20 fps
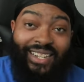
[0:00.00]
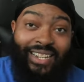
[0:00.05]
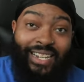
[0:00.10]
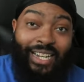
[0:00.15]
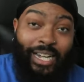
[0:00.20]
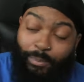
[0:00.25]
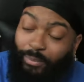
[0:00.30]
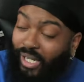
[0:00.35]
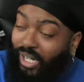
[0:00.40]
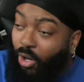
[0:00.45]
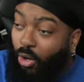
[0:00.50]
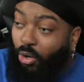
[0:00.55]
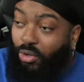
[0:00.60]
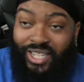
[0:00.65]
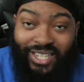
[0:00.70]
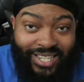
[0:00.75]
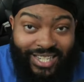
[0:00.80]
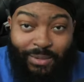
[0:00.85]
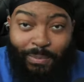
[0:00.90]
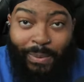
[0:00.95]
I'm like, oh,
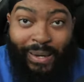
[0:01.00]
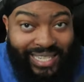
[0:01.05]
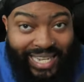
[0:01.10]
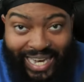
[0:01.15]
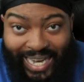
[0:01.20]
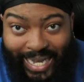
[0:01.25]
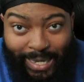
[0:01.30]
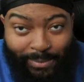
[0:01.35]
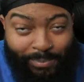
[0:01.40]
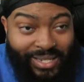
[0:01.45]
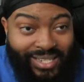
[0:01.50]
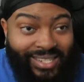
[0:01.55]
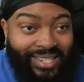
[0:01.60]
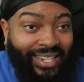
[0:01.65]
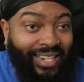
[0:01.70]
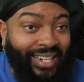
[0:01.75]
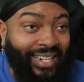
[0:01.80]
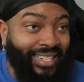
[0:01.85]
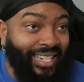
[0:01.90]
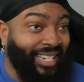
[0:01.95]
this is about to happen.
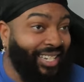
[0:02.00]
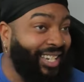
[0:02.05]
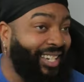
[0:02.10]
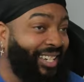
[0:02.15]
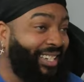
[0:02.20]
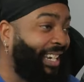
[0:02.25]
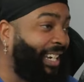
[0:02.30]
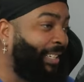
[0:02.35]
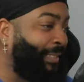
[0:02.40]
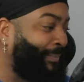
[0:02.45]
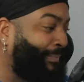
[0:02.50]
This is it.